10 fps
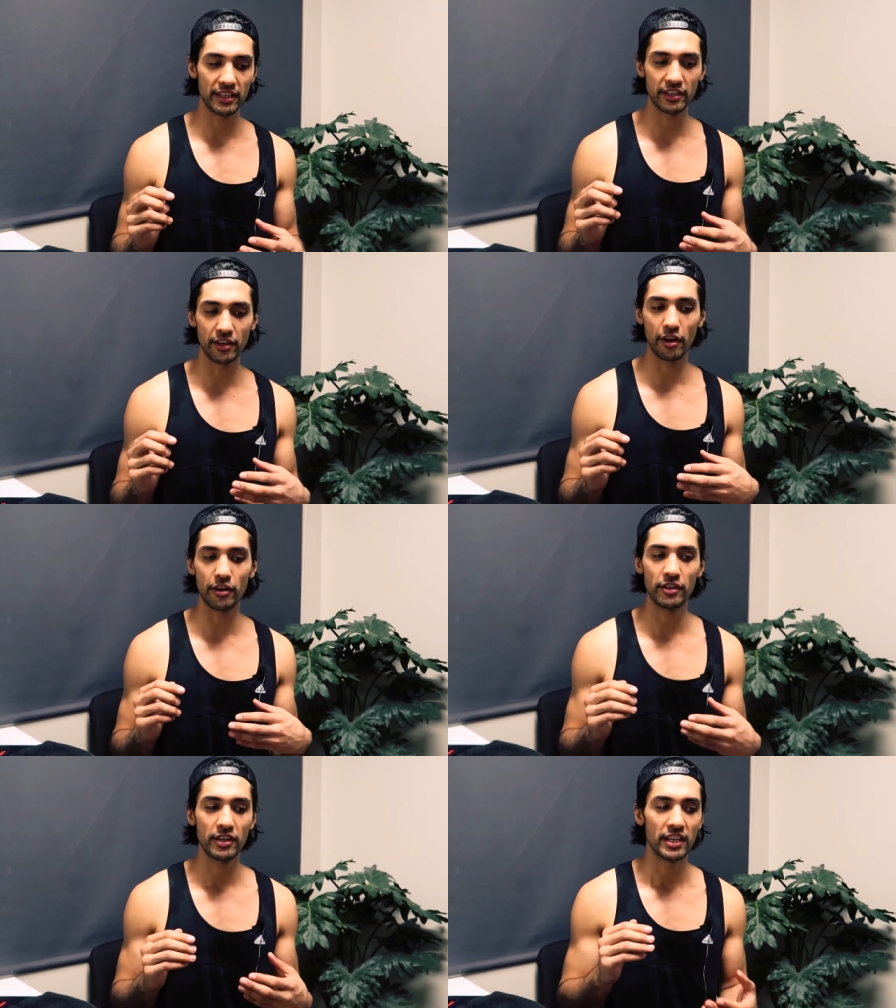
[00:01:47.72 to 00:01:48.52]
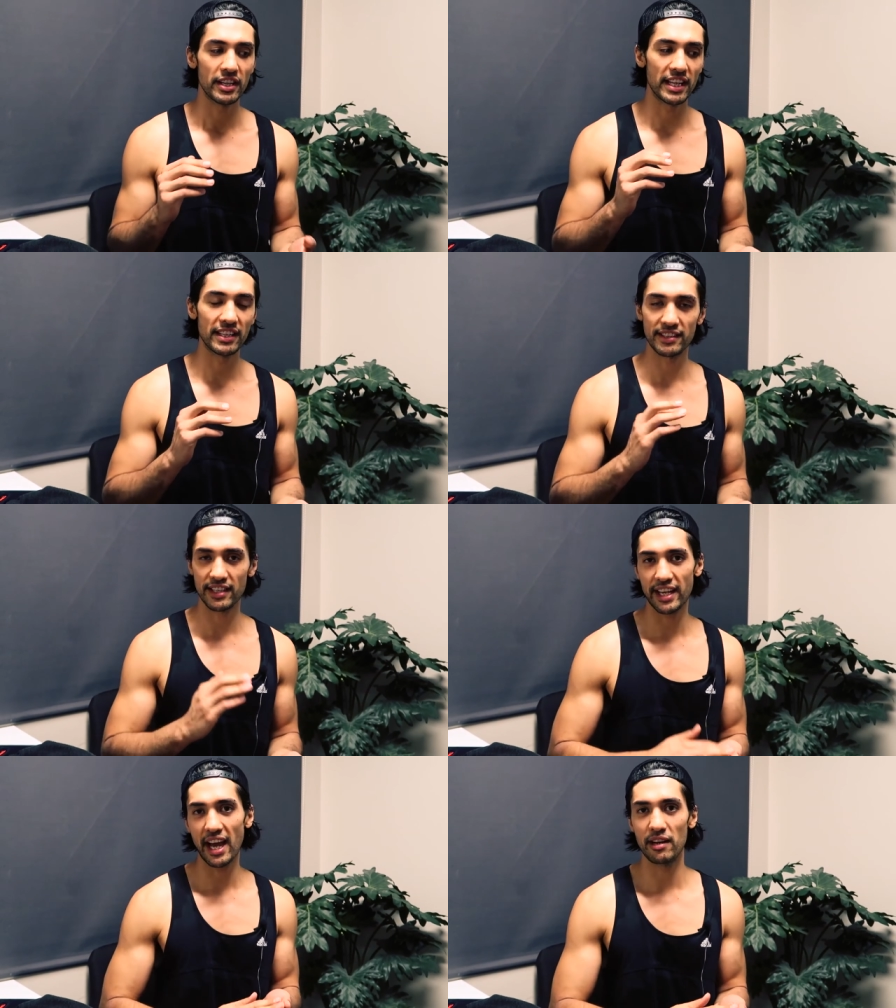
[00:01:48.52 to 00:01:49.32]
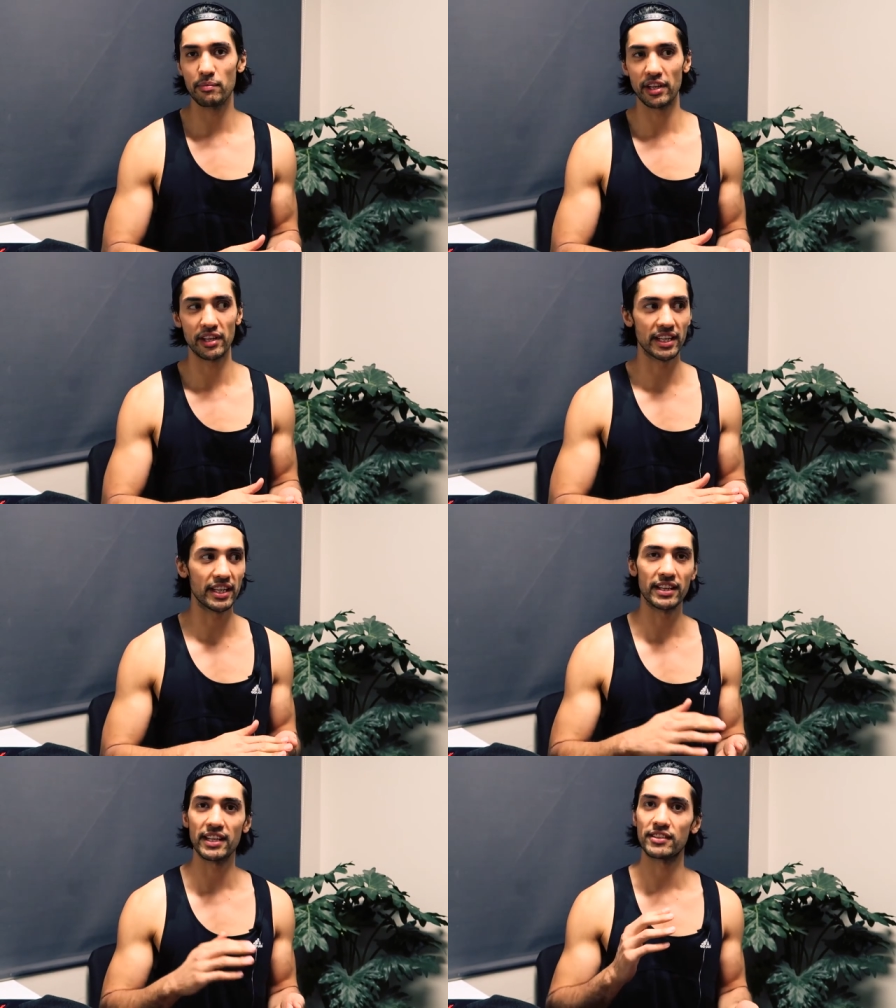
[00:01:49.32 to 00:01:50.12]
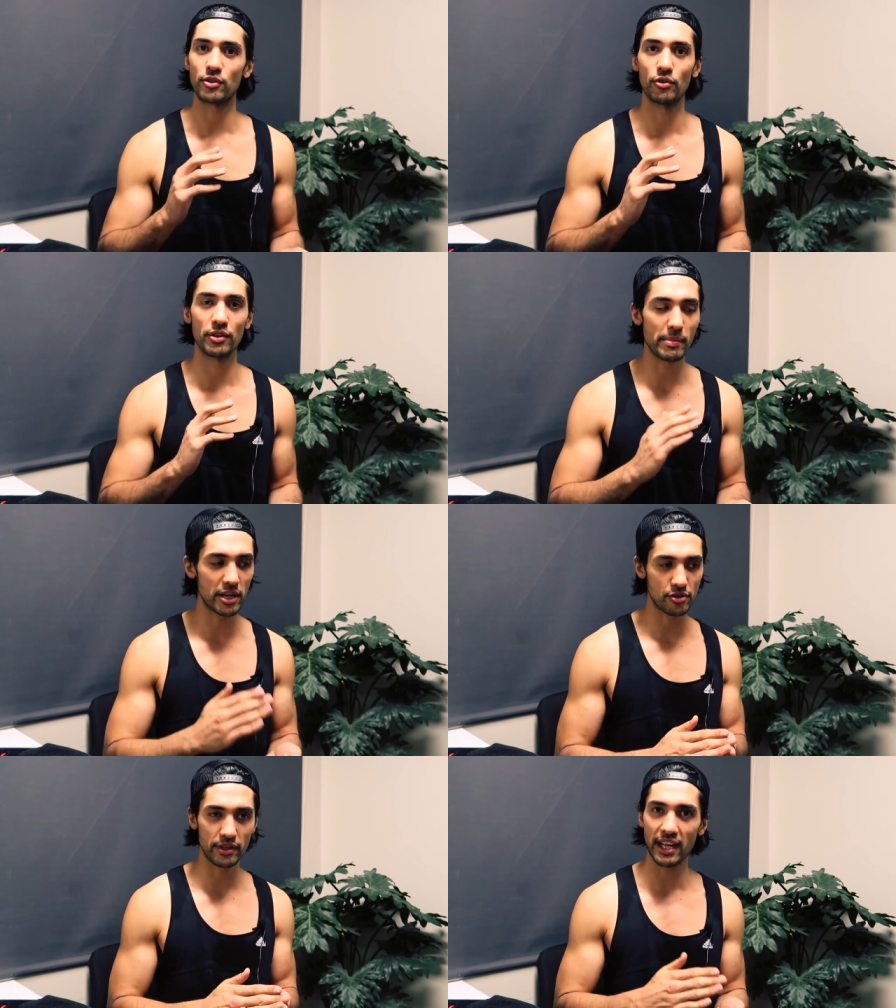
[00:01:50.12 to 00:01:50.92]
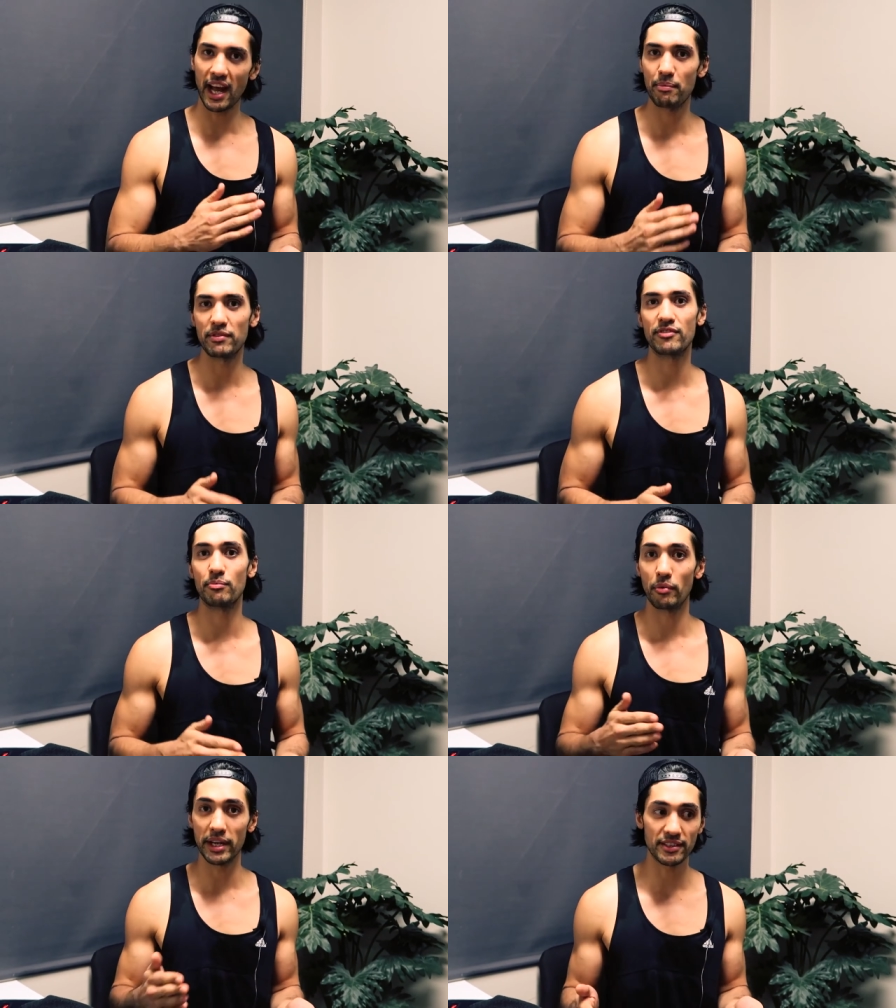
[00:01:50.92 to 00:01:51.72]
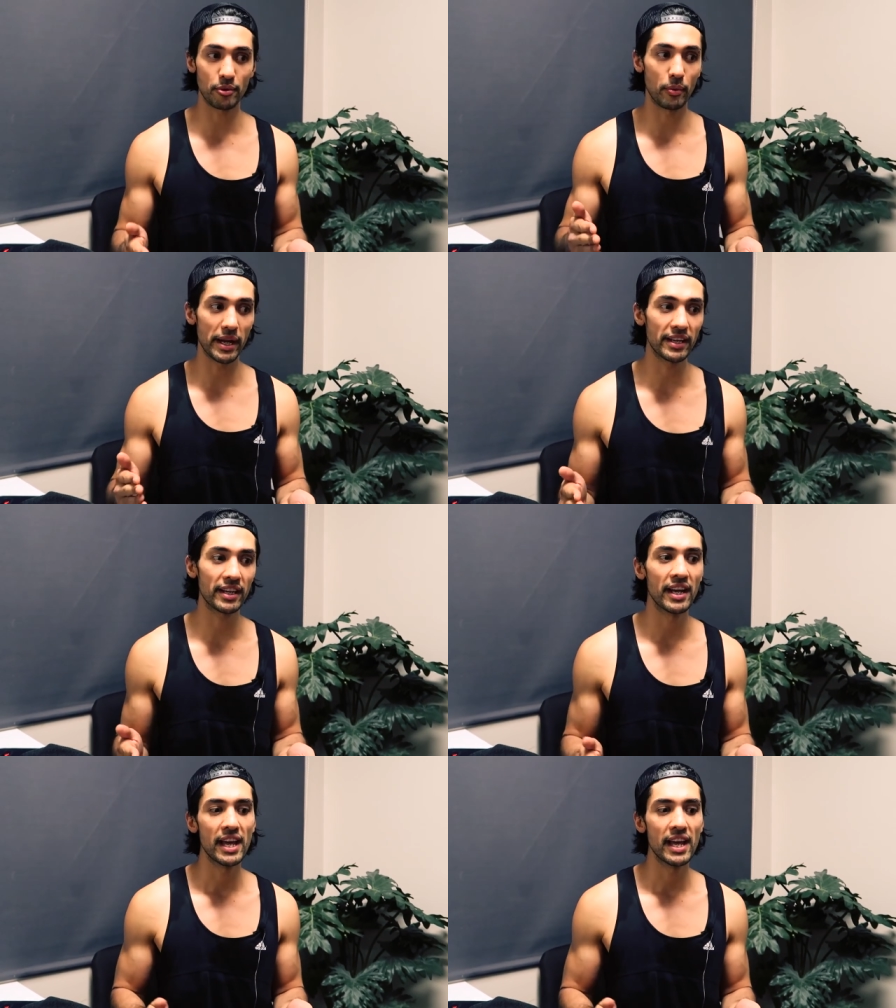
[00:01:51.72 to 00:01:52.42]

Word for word: you know, there's the accountability, there's all the measuring that happens from week to week,